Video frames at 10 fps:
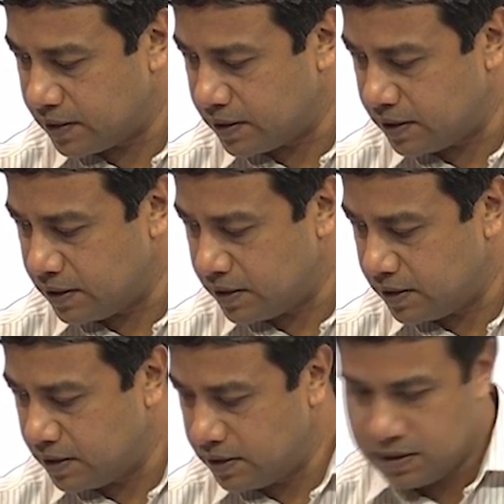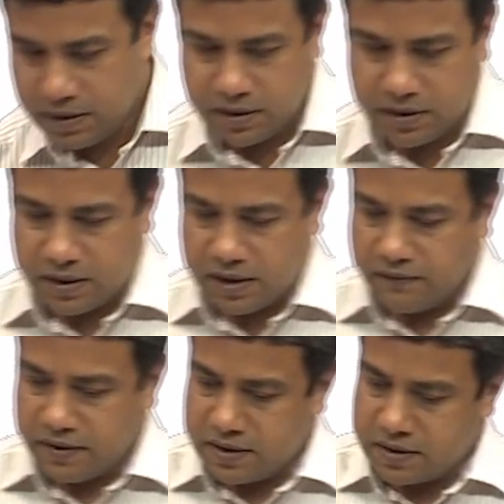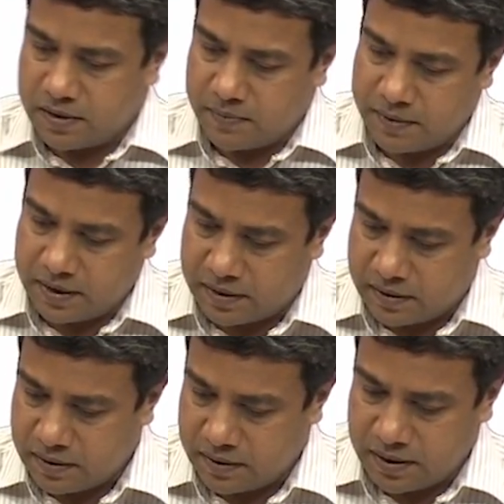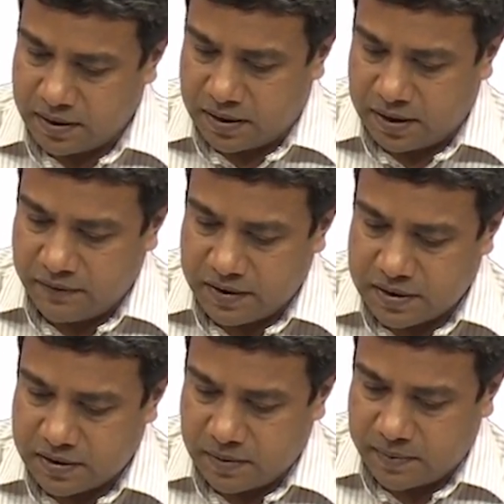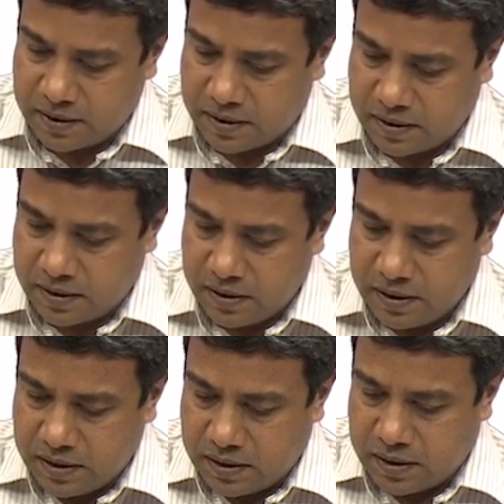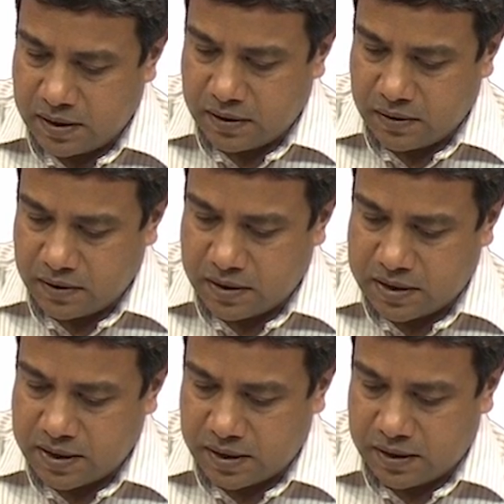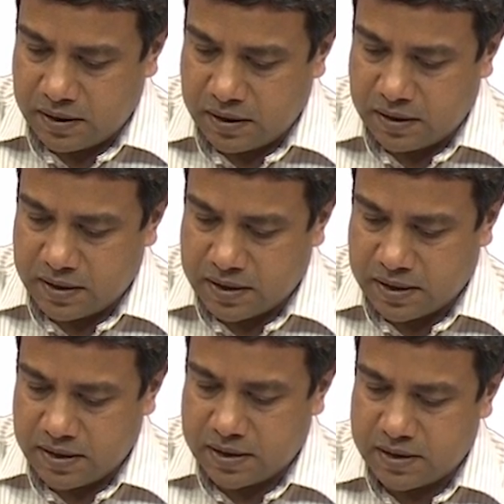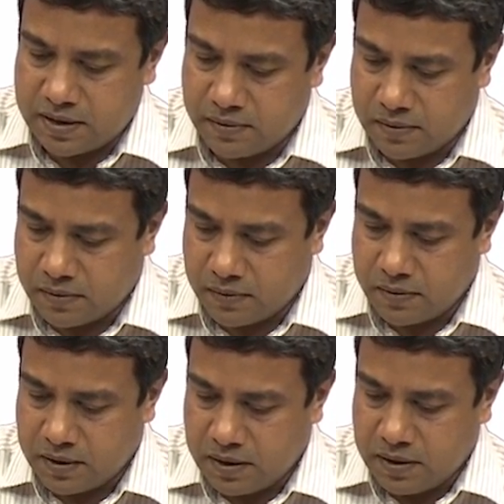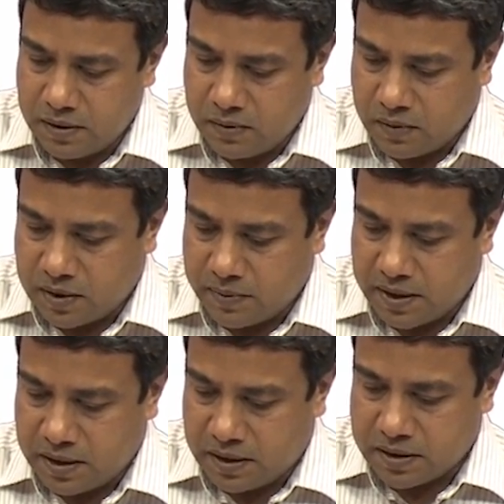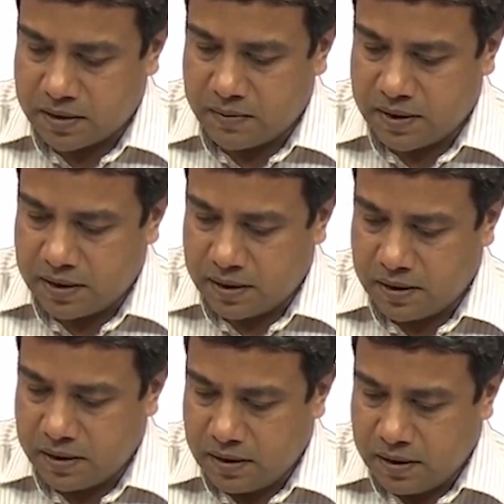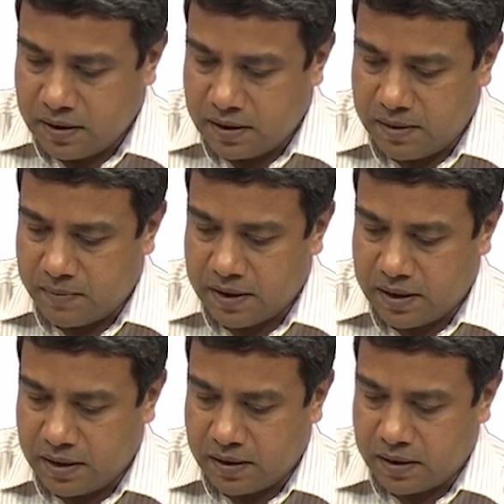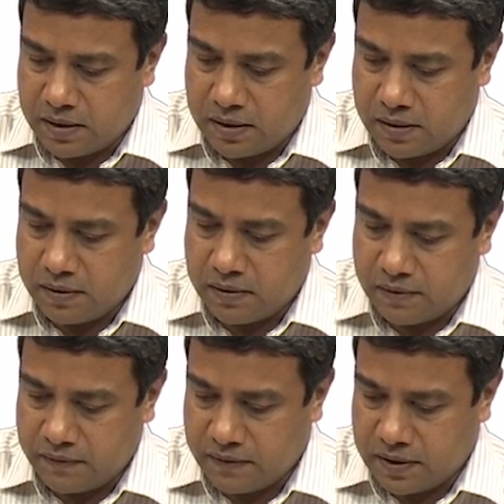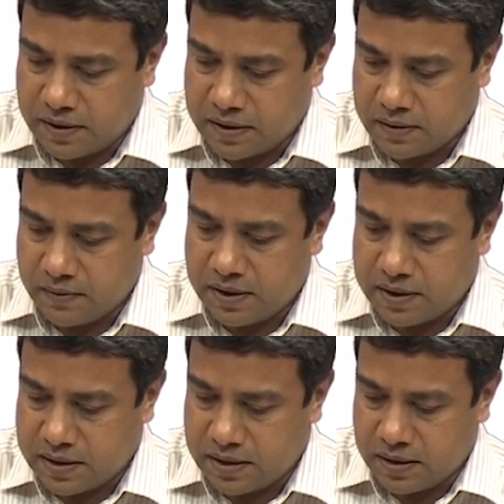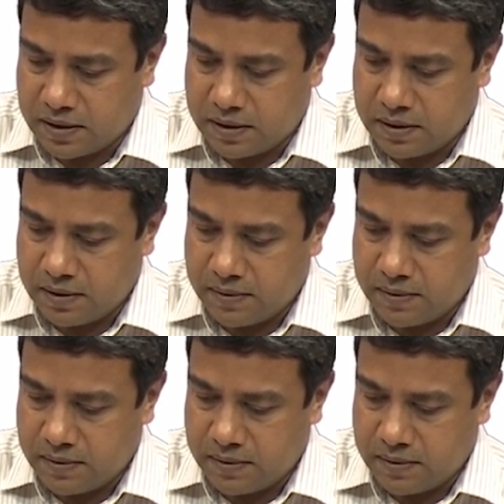okay, the divergence operator, okay, the divergence operator del dot j in this case is equal to 1 by r square d by dr of r square jr